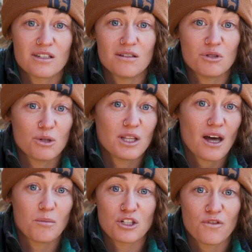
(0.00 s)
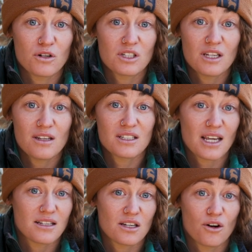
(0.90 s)
isn't doing that much
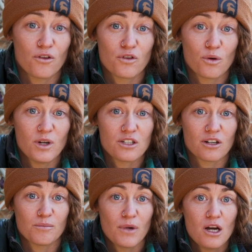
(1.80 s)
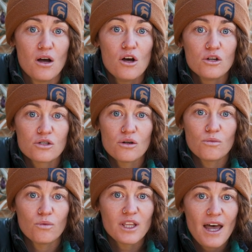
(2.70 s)
photosynthesizing over the winter. So
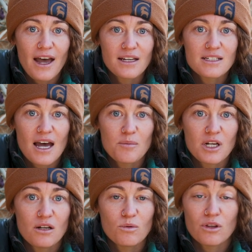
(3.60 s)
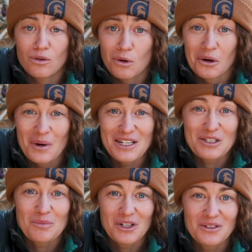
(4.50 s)
what the heck is happening with the Norway
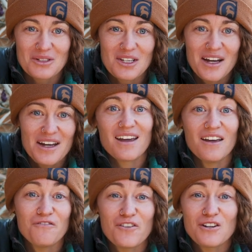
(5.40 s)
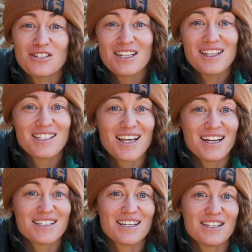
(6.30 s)
spruce? It
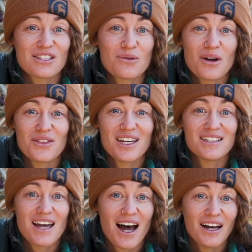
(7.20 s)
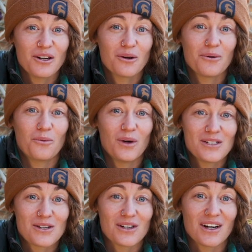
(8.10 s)
photosynthesizes throughout the entire
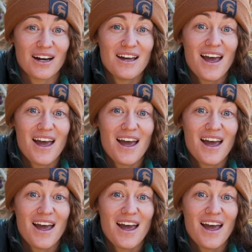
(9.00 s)
winter.